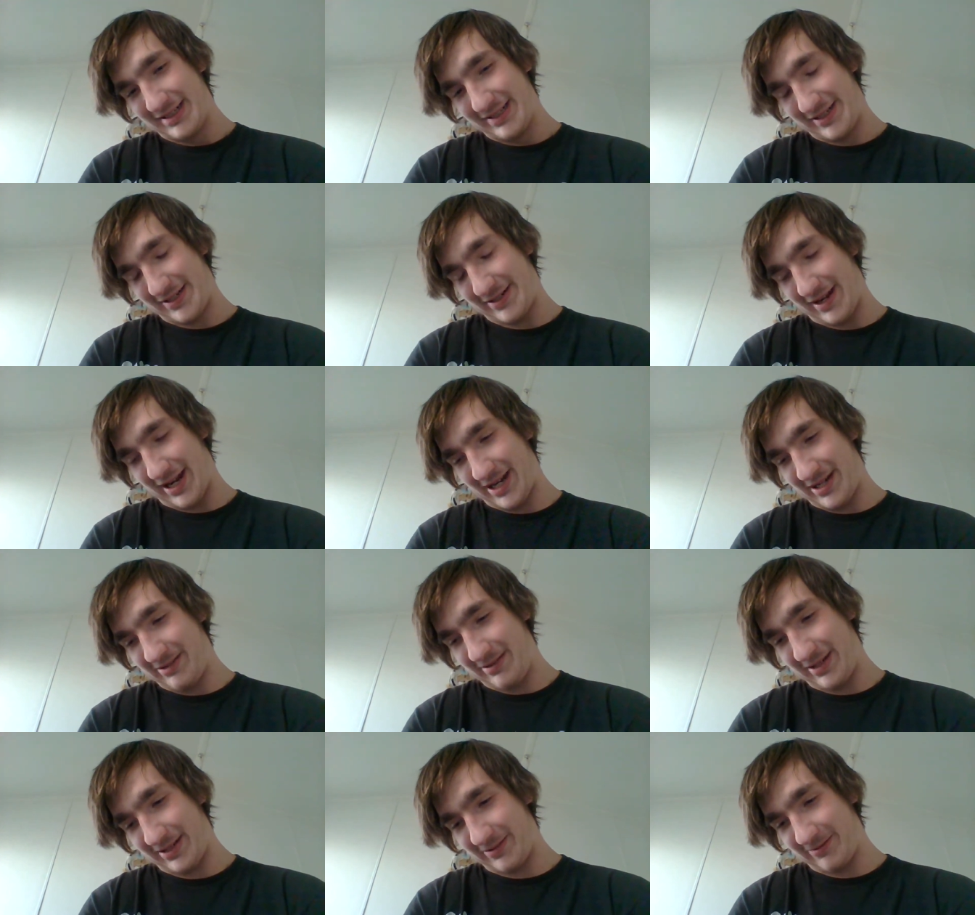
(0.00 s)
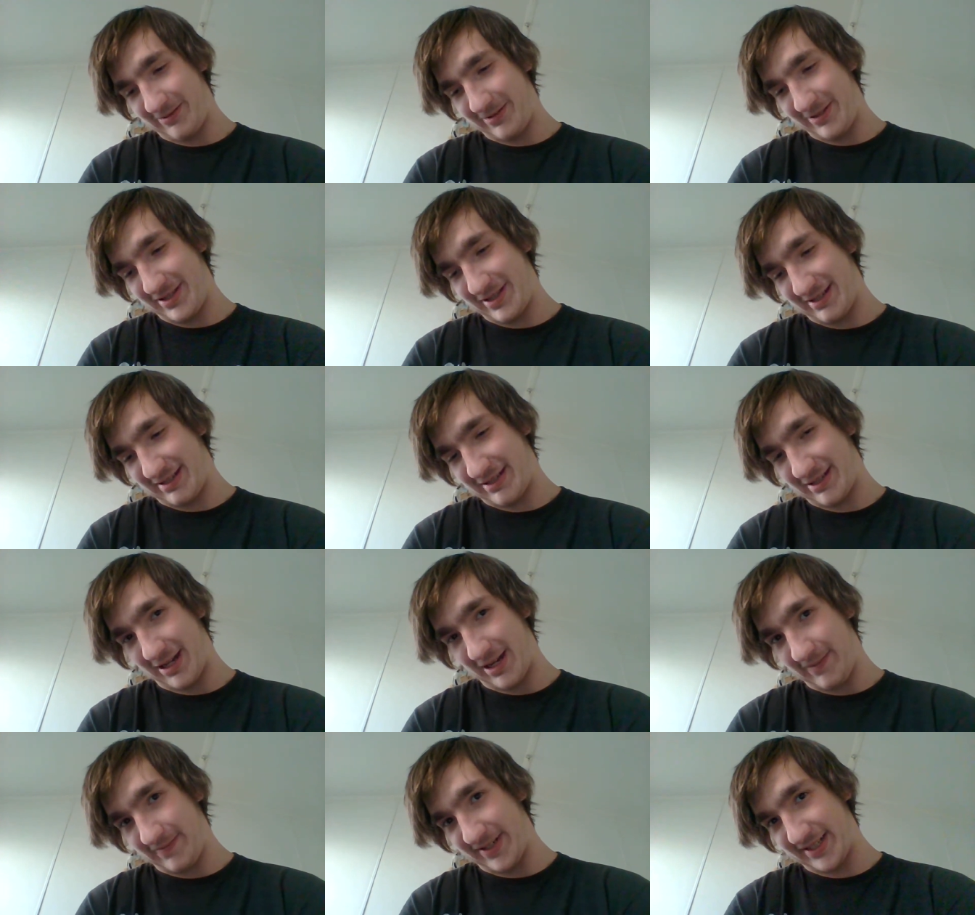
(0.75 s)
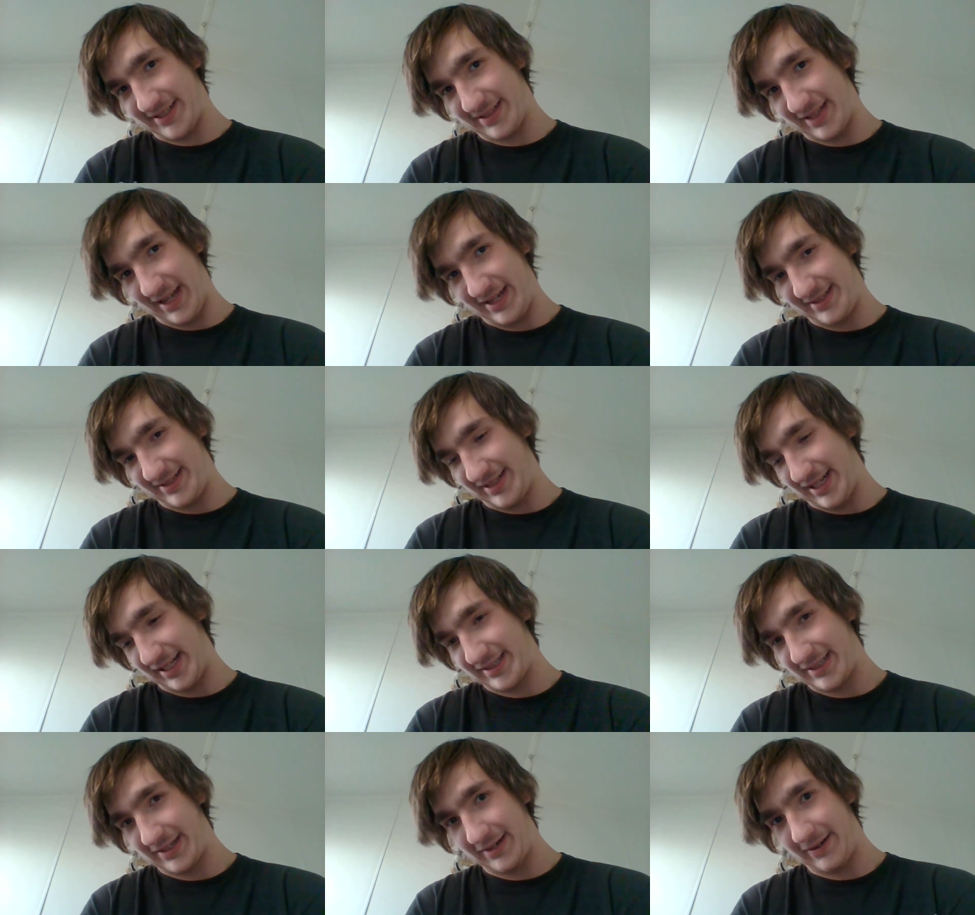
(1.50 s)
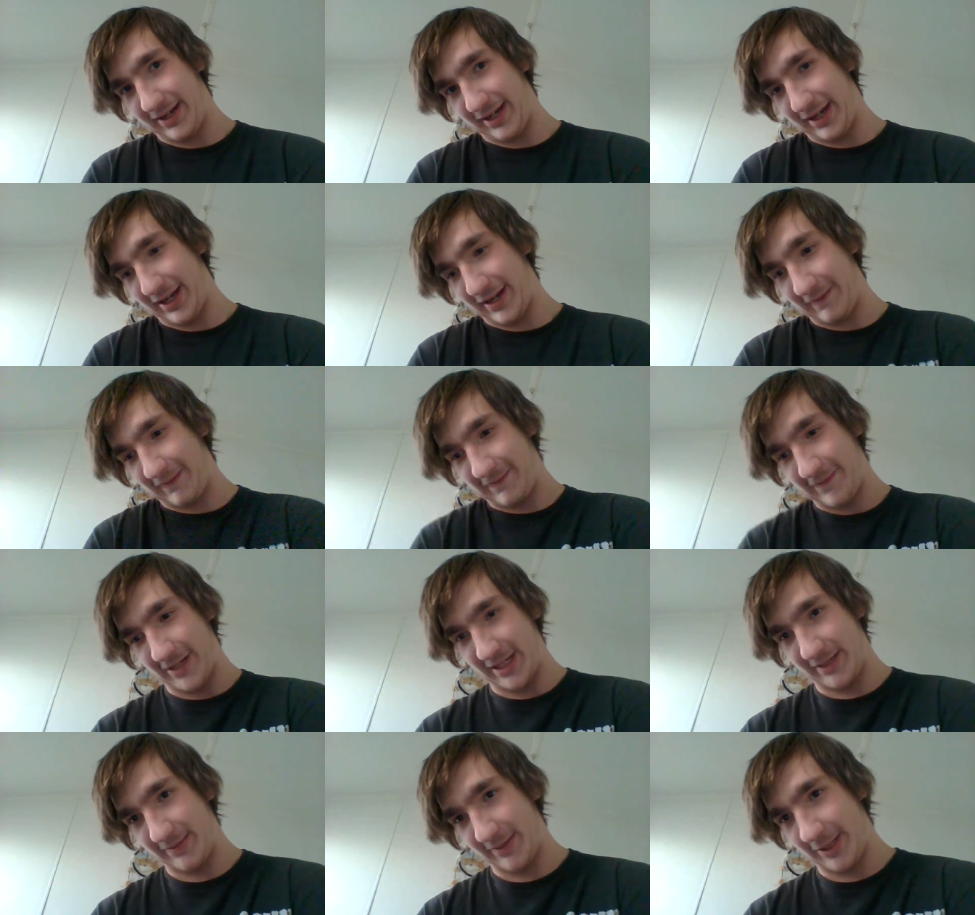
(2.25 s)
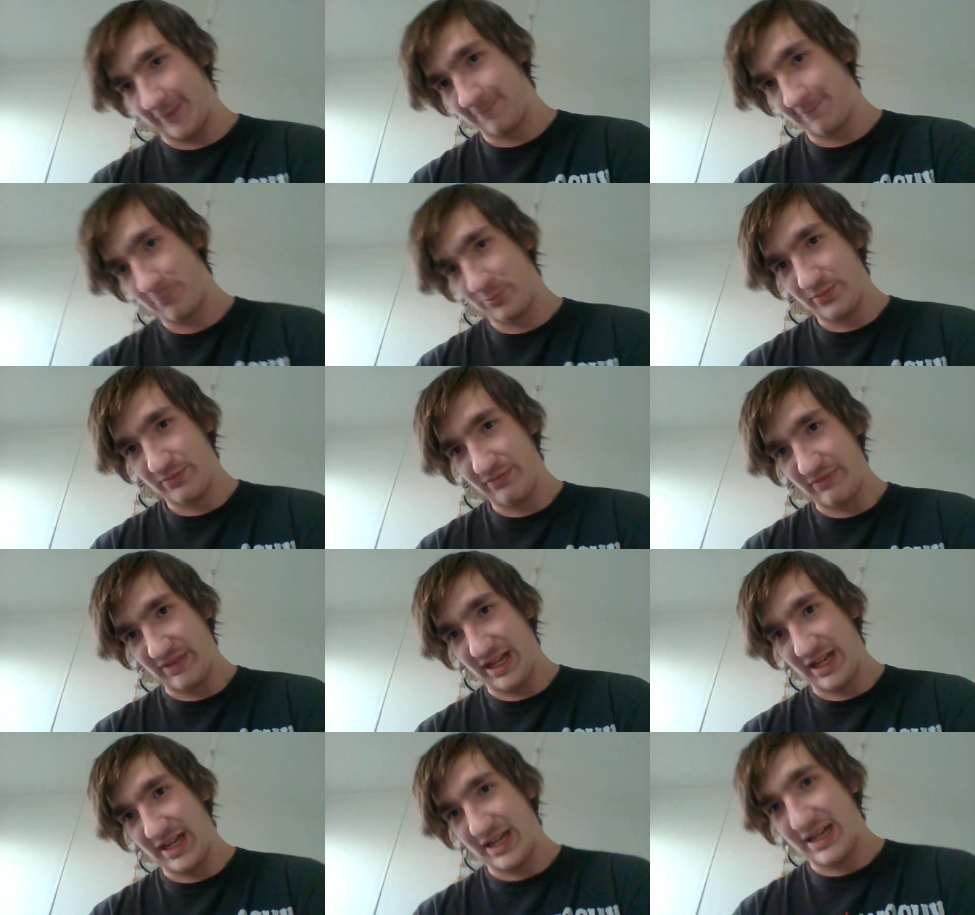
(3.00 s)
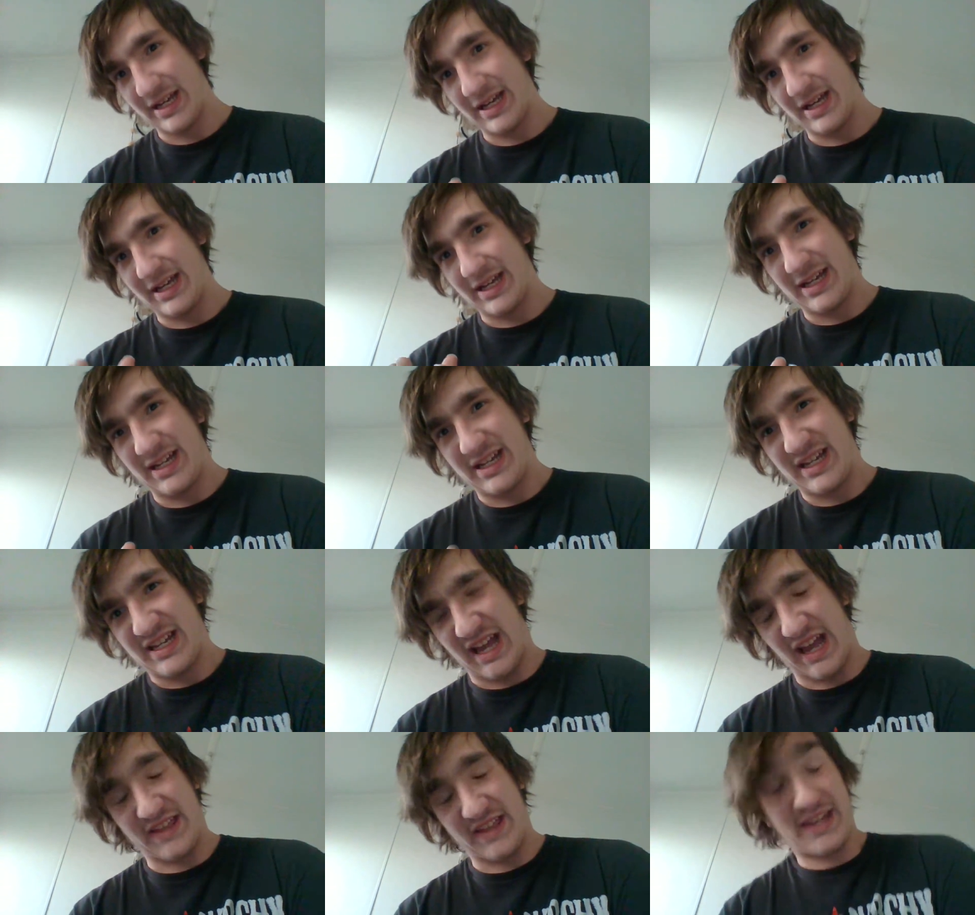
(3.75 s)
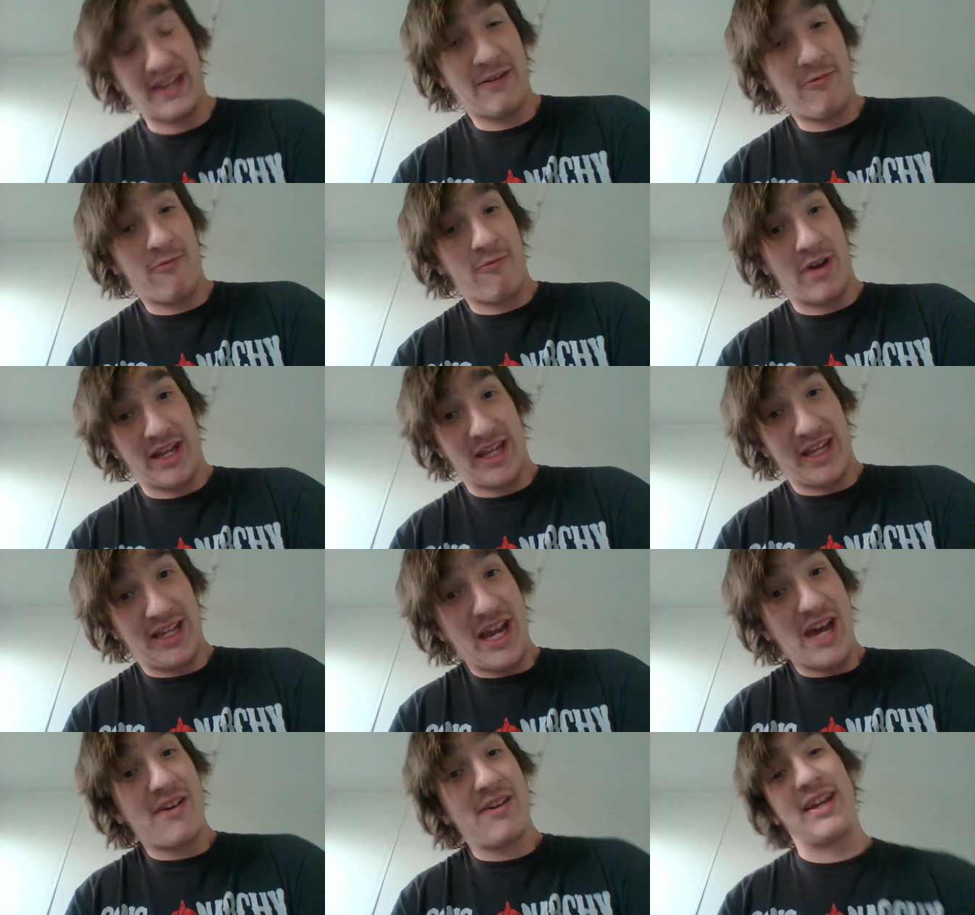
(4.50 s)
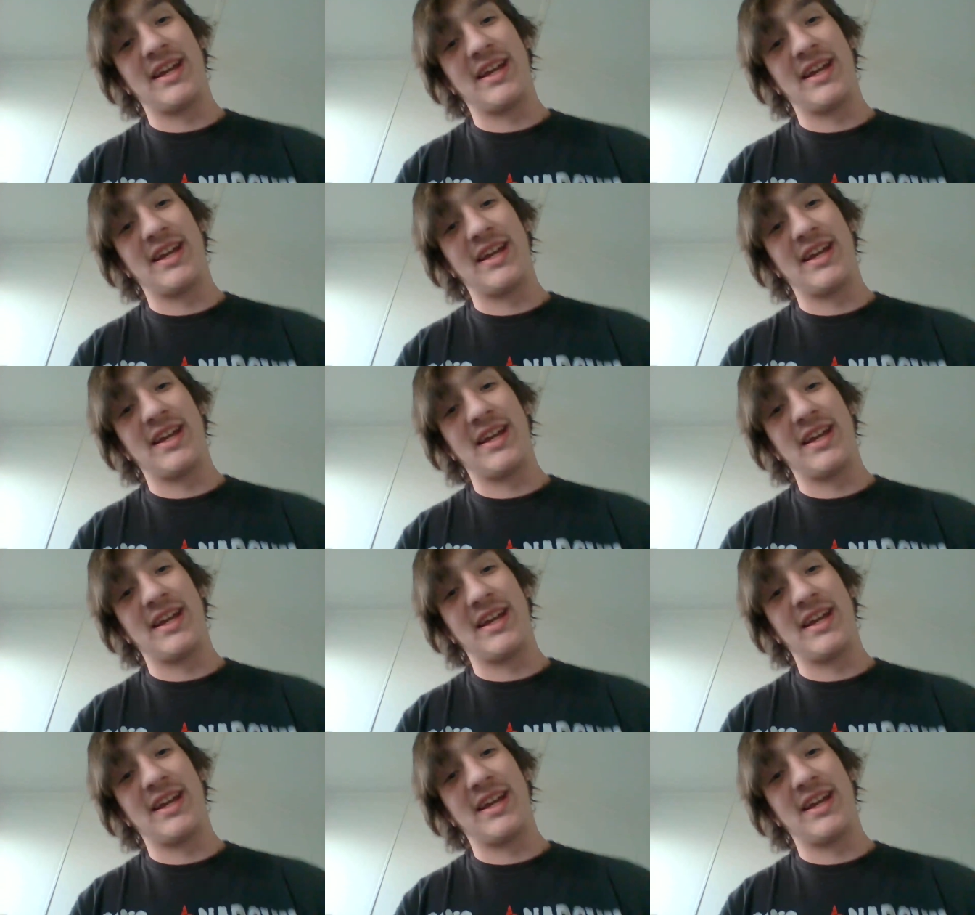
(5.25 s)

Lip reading: trying to ignore the conversation that's going on in front of me. And then, what do you know?